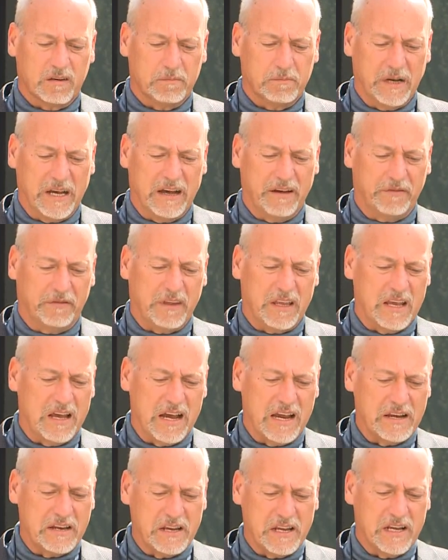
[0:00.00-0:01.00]
about the
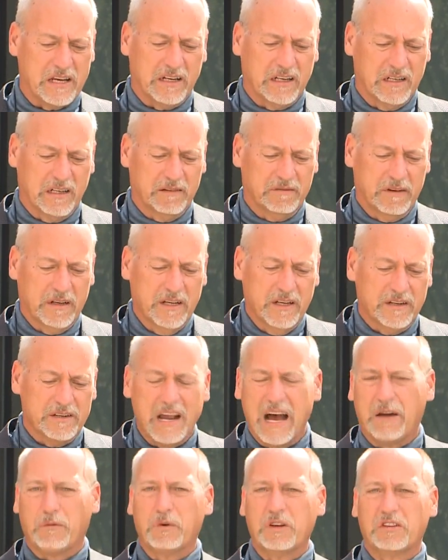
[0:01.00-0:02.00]
idea of
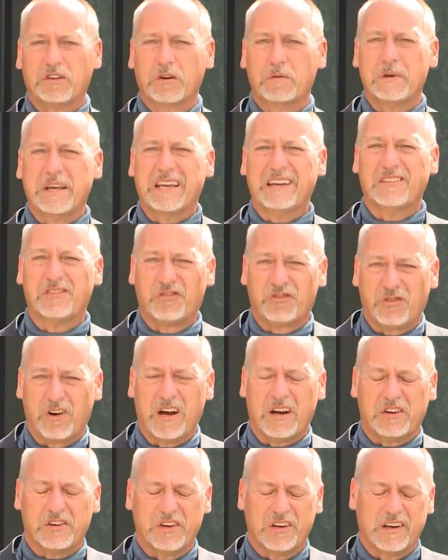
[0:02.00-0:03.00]
not resuming
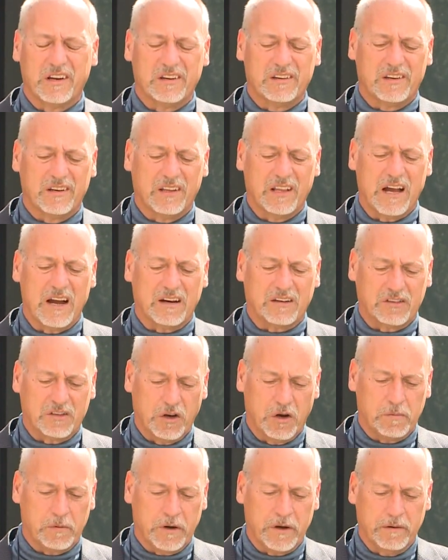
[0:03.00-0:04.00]
instruction until
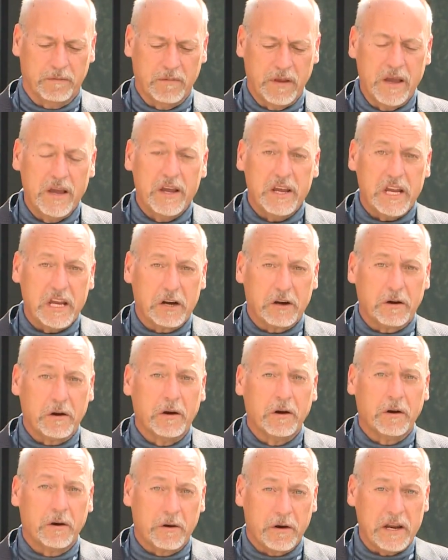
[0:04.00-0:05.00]
October. Here,
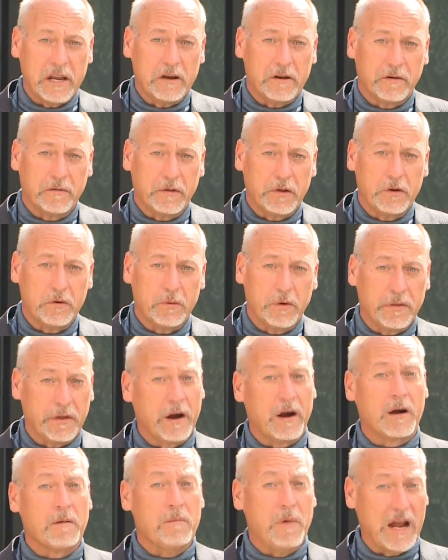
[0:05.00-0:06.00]
her interview with
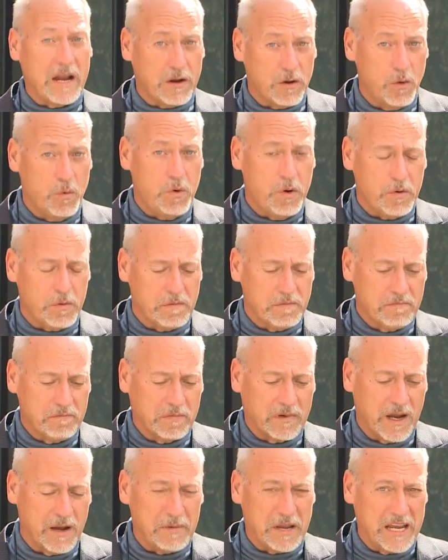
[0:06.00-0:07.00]
our Michael Wooten
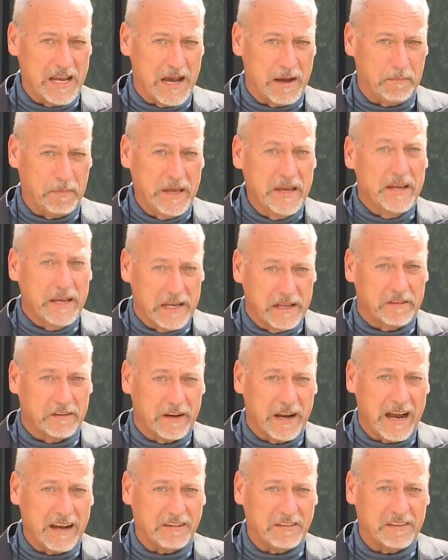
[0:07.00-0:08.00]
coming up in
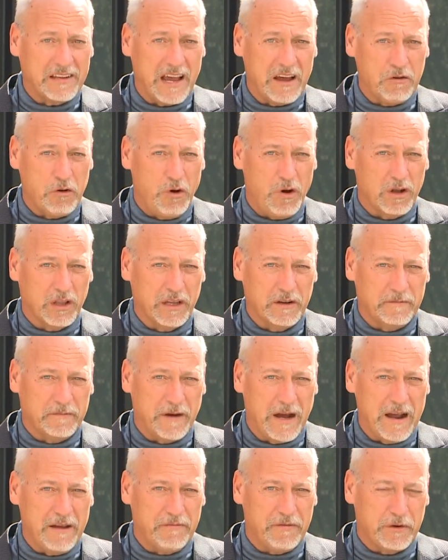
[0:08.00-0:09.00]
tonight's town hall at
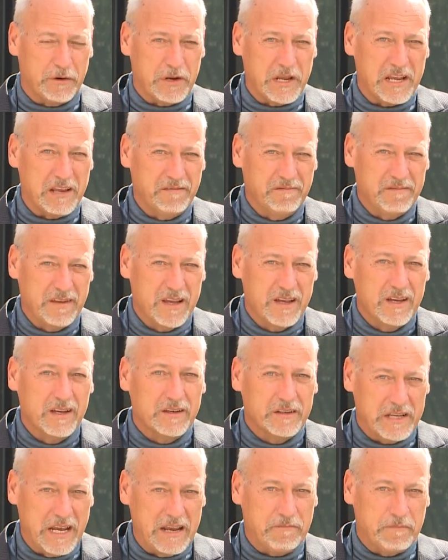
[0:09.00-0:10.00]
5:30.
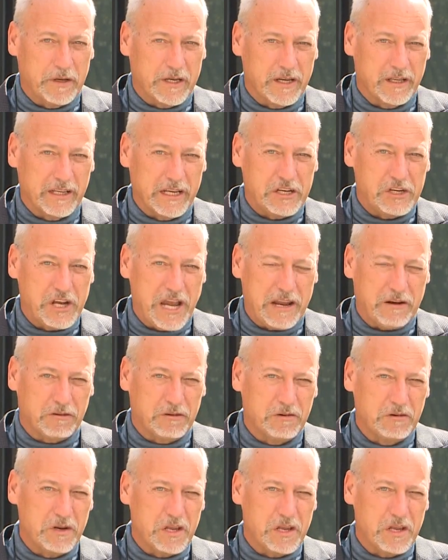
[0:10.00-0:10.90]
Dave McKinley, Channel 2